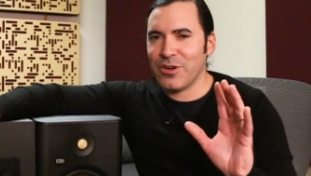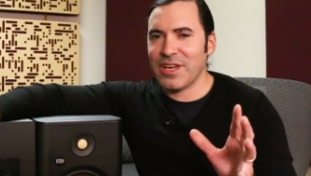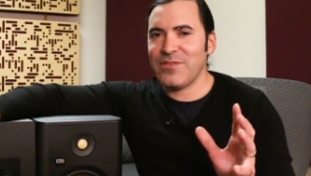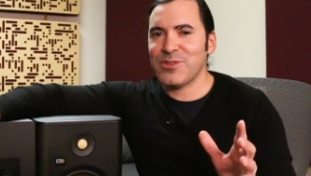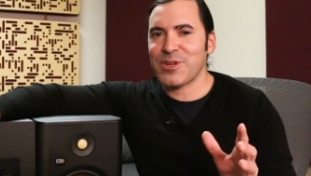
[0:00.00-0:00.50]
I'll
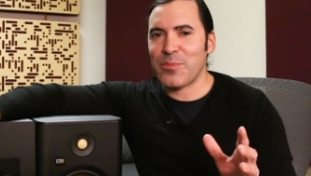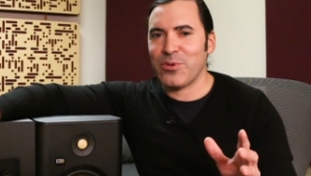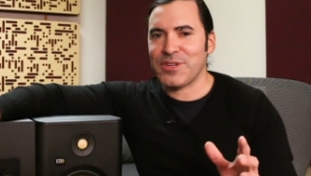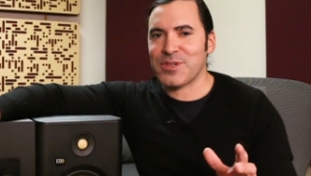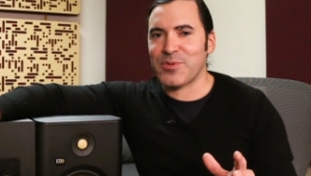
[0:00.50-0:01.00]
give you some
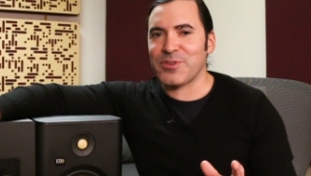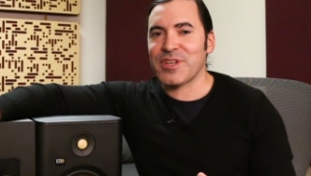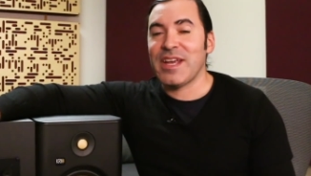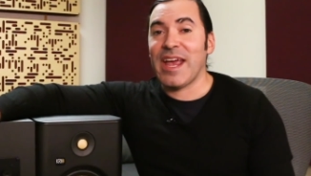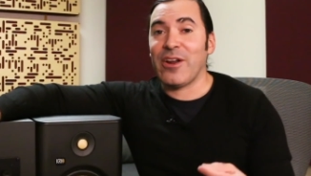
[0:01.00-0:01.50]

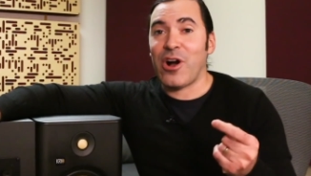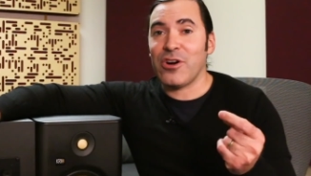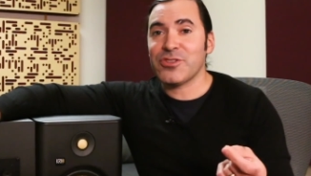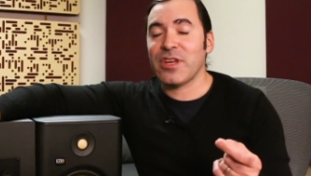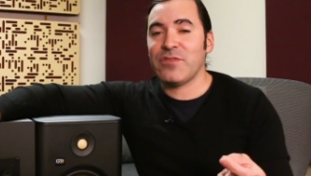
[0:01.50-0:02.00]
principles and I'll
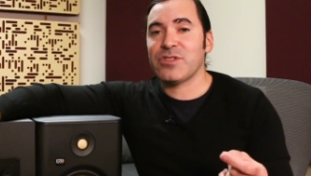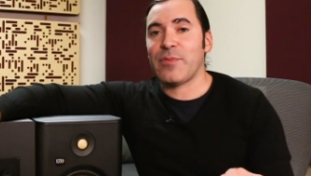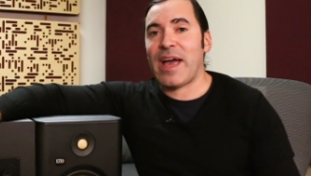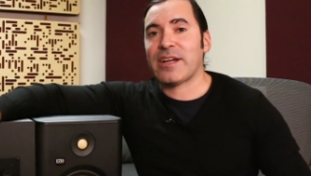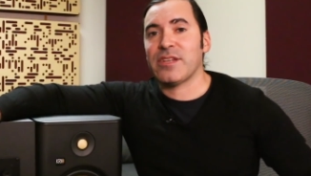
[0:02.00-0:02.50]
also give you
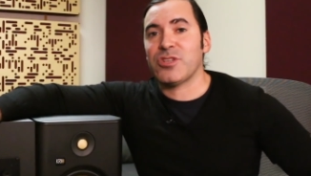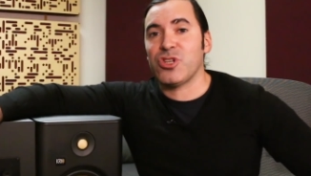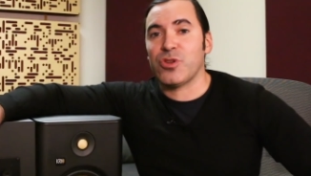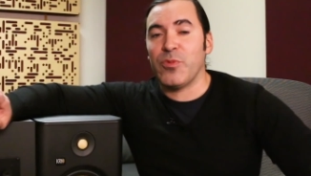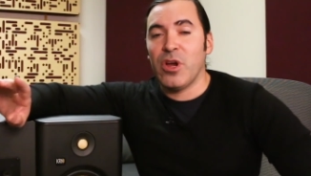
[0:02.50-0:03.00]
some access
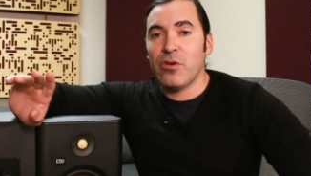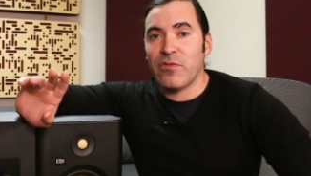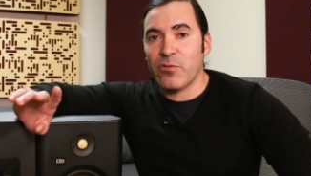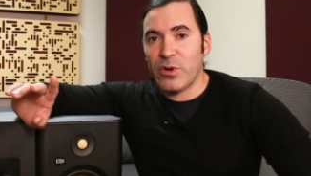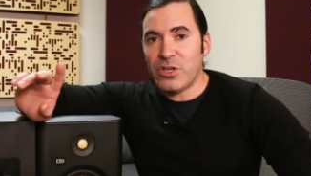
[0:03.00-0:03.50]
to some
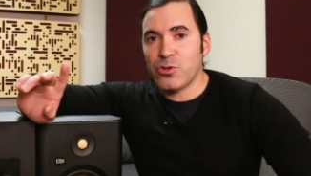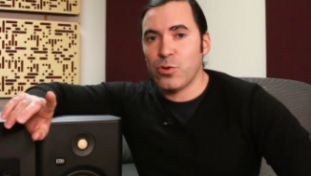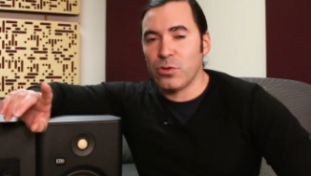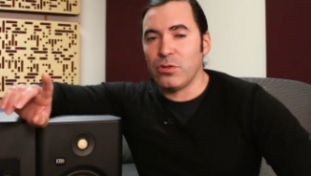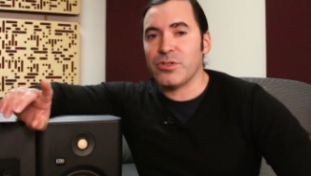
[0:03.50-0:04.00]
free
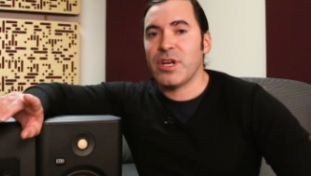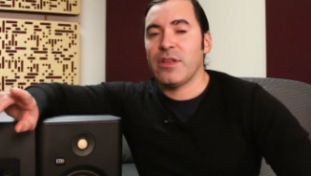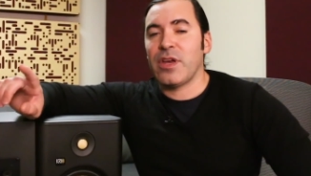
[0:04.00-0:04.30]
tools